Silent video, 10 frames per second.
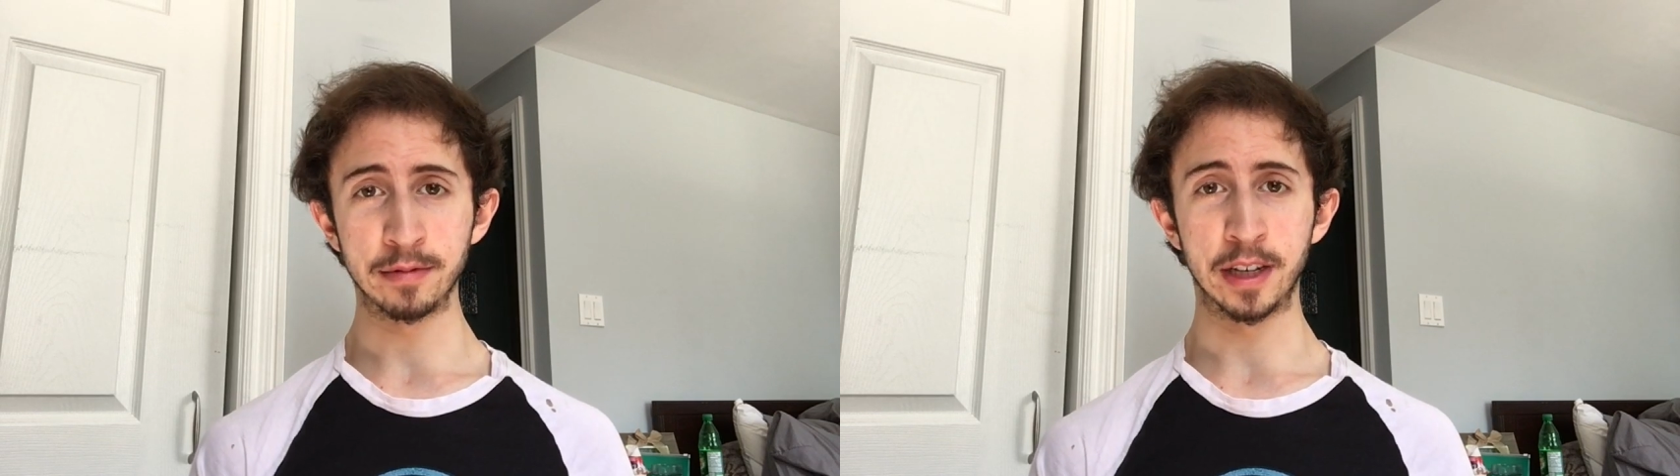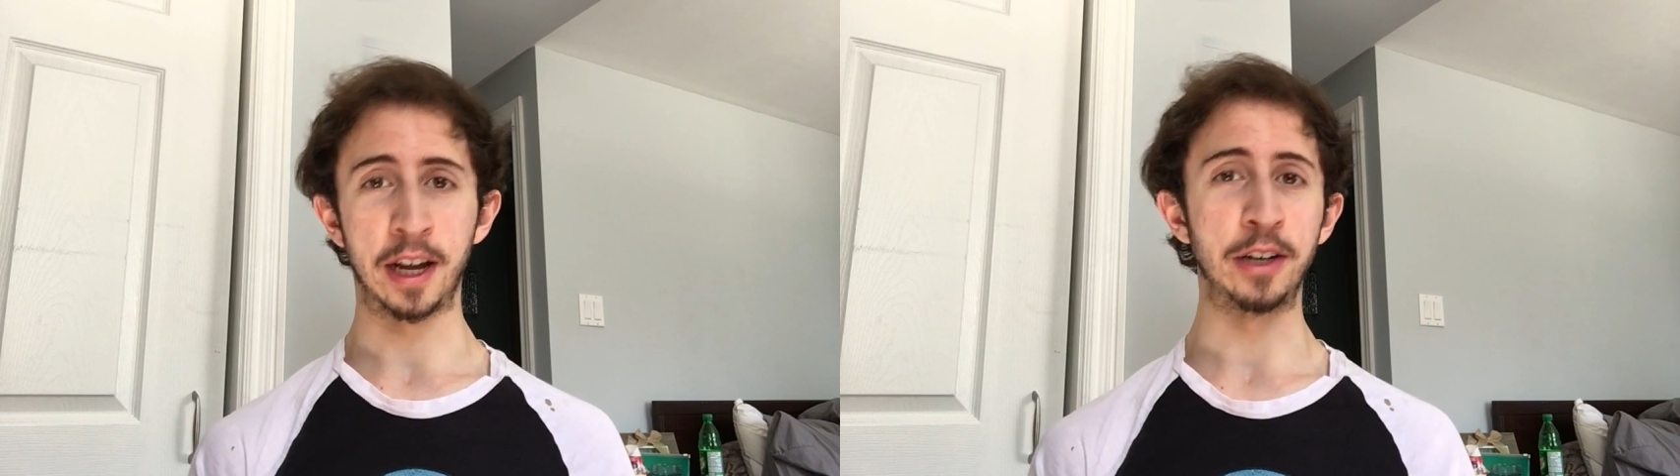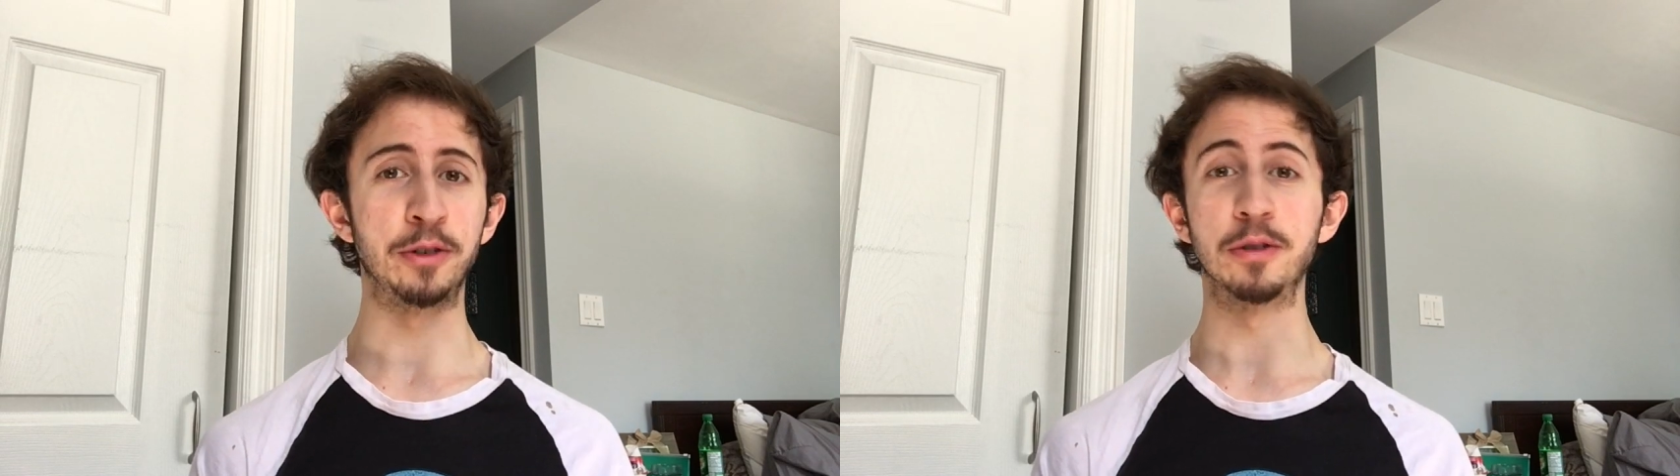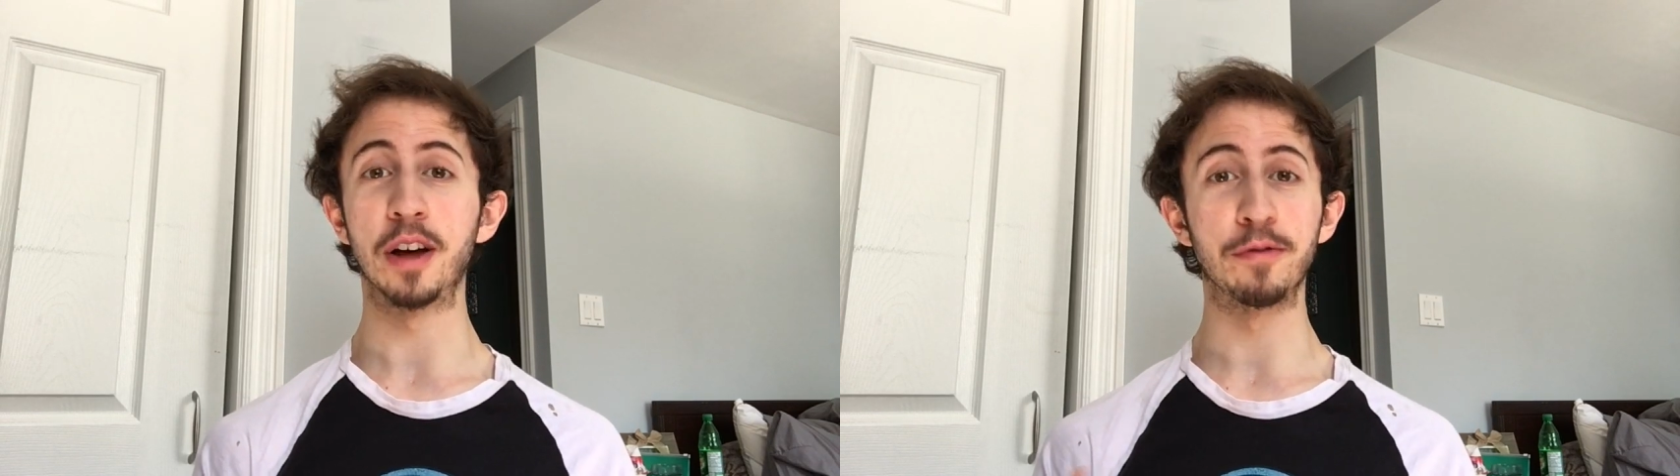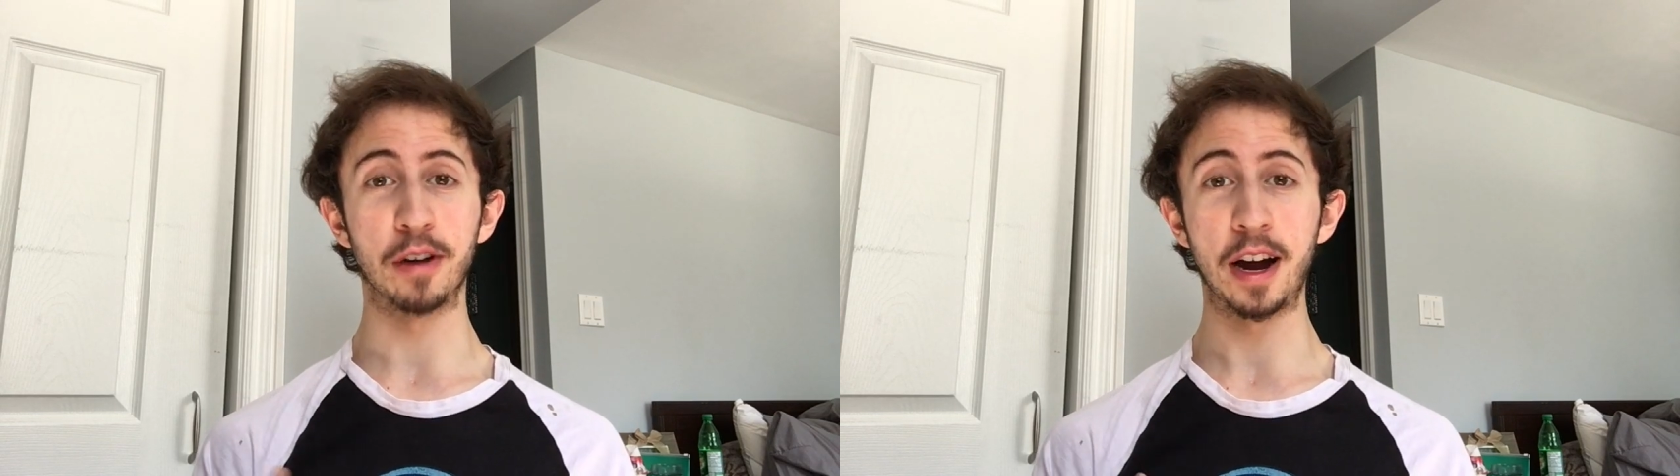and I do
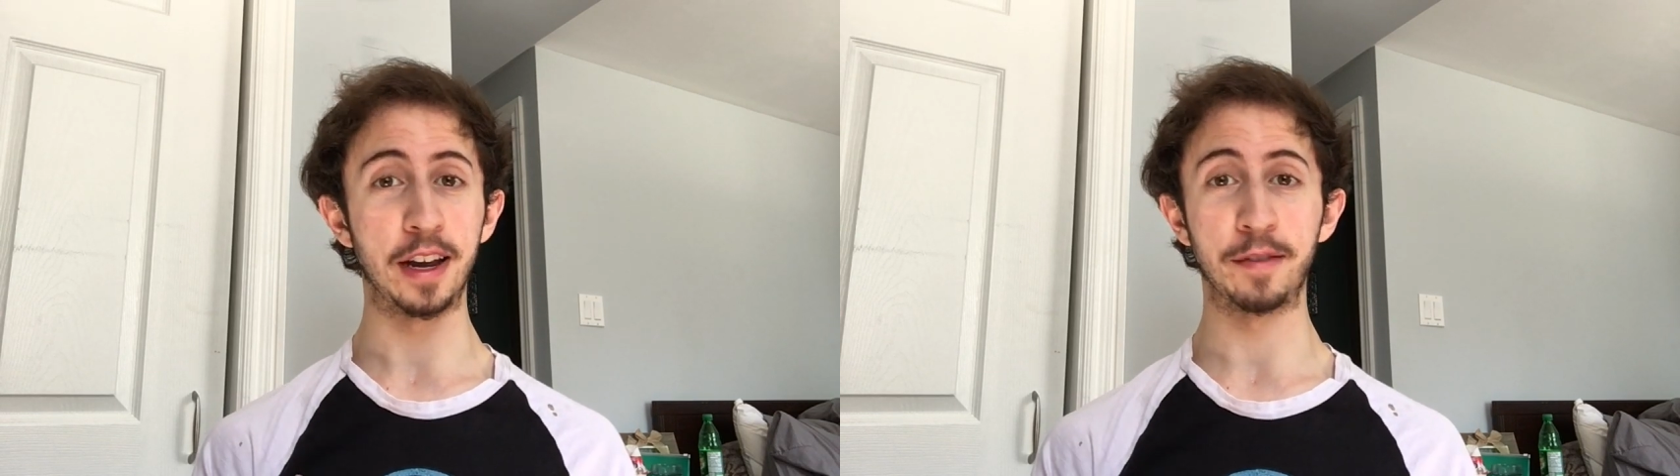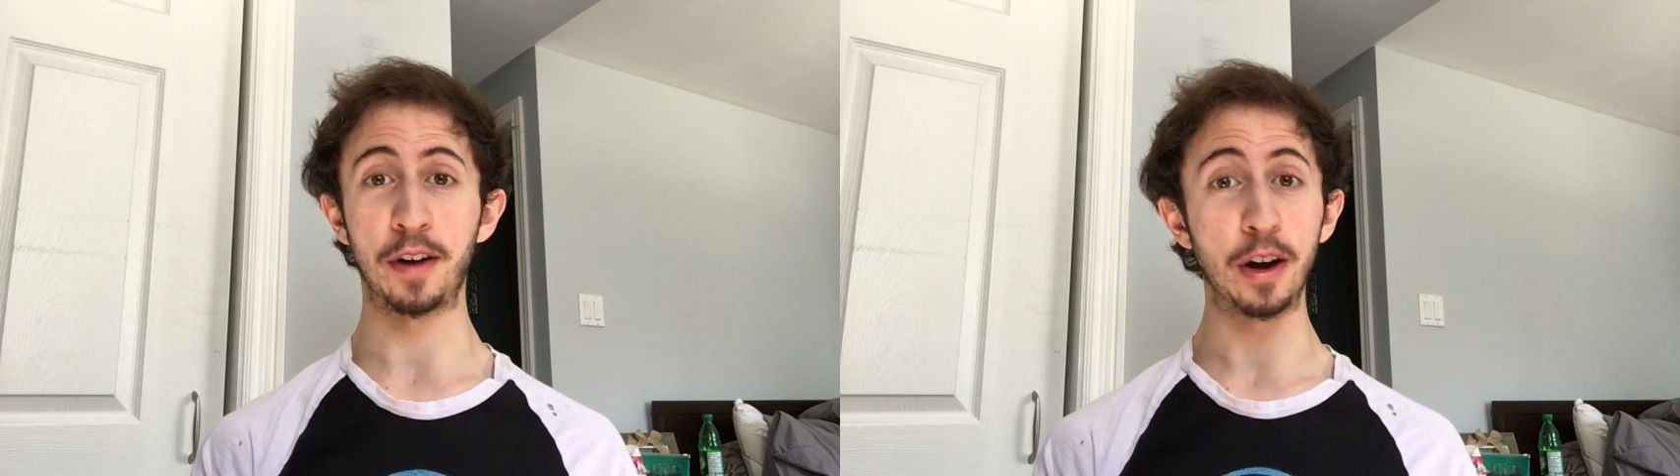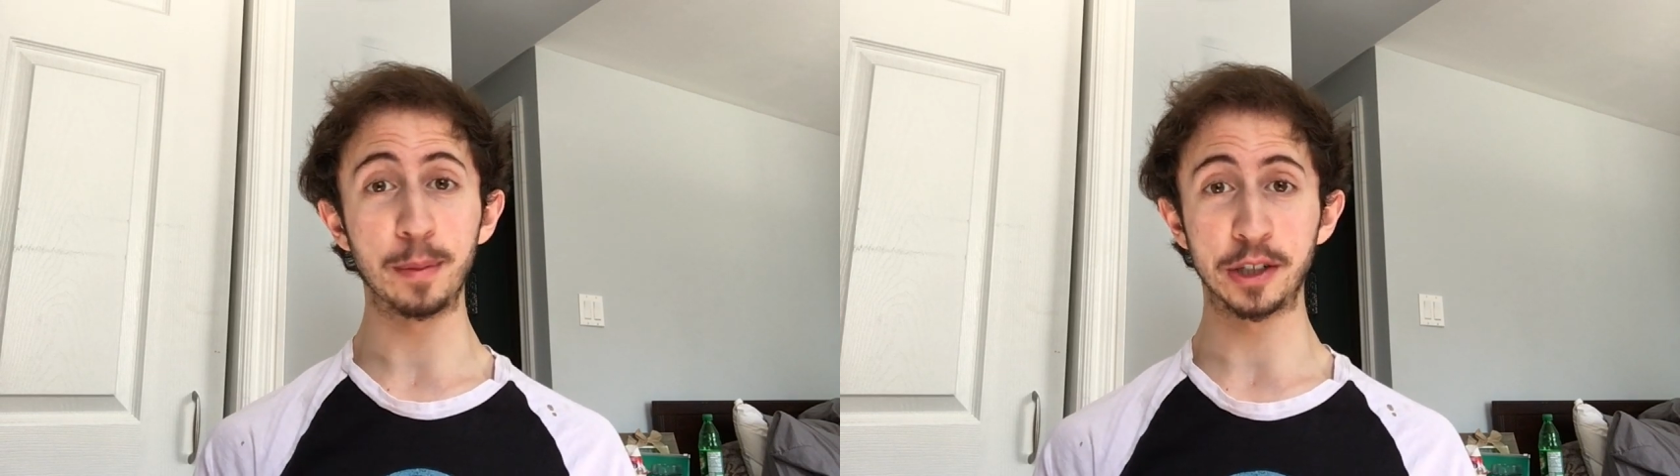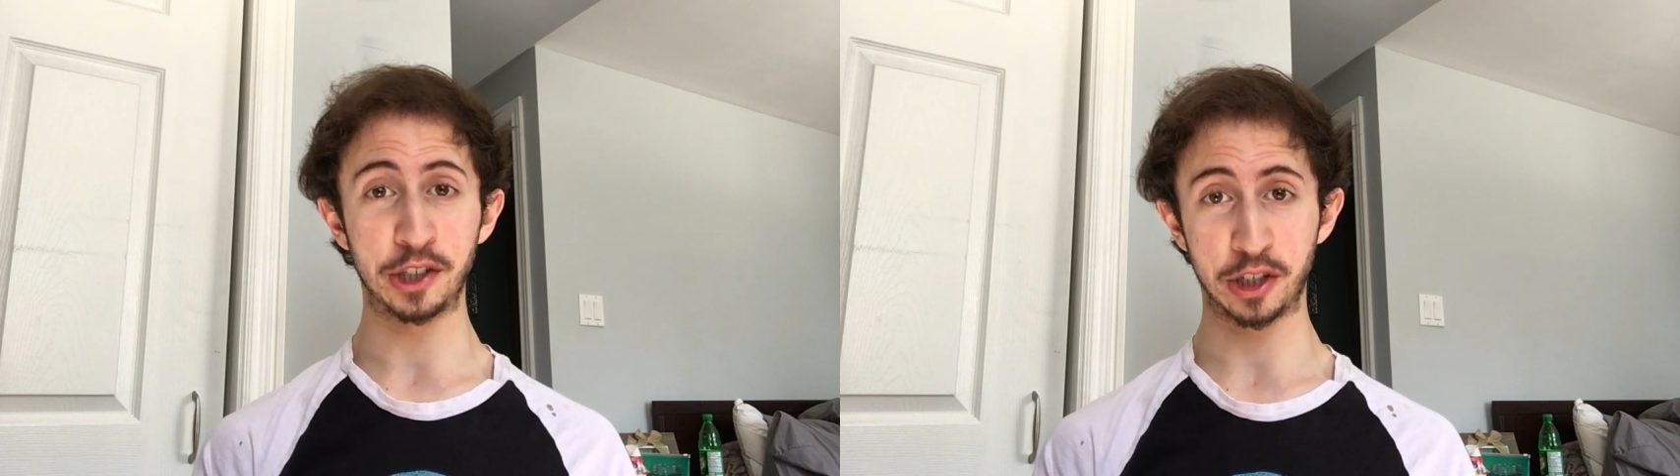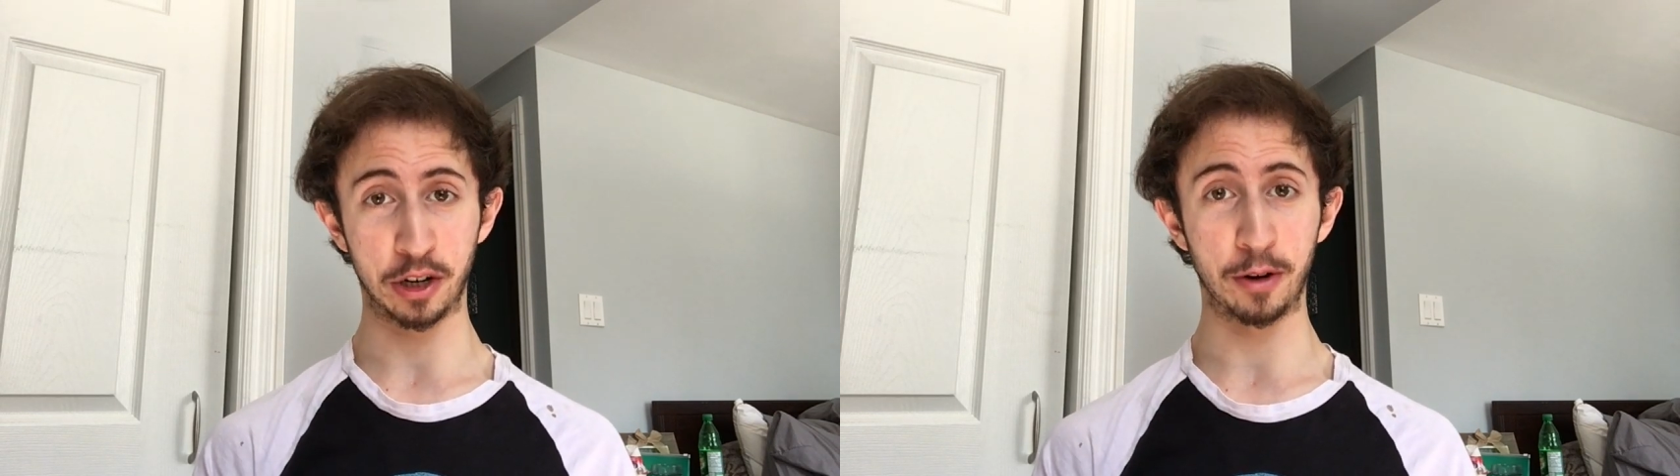love writing very
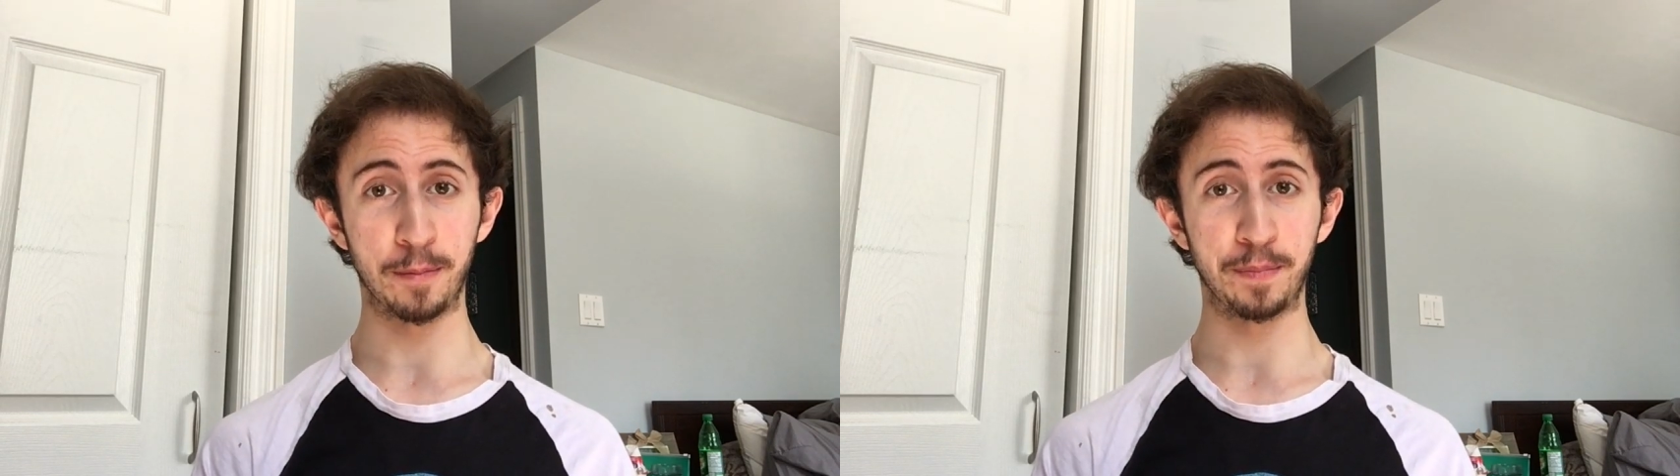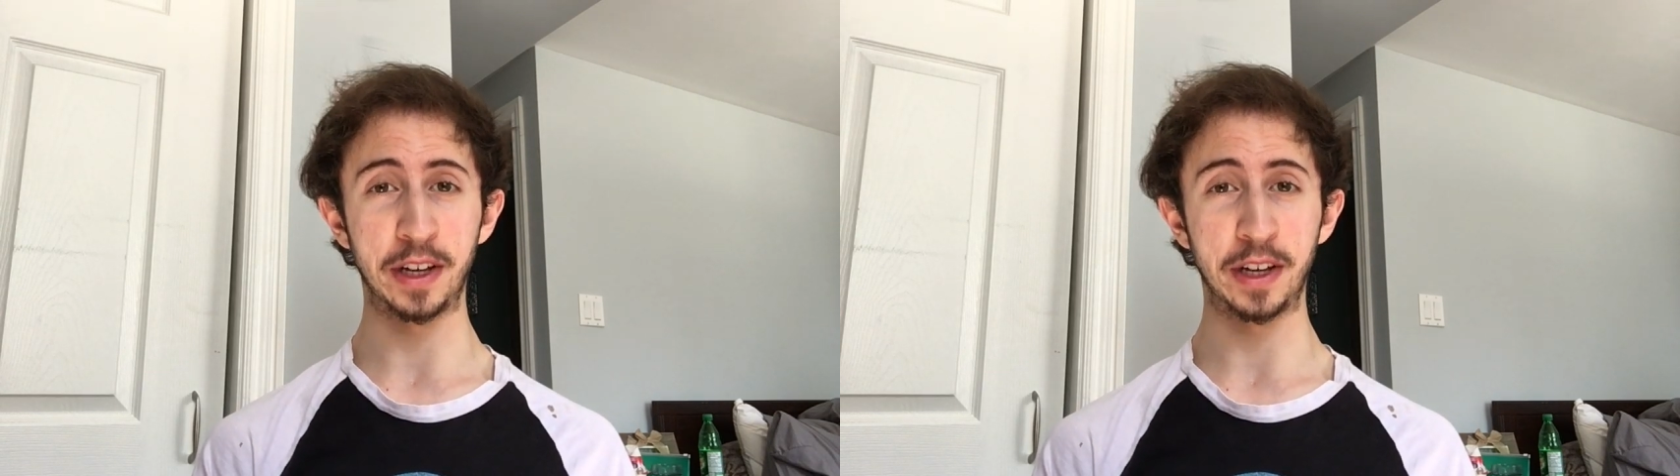much so,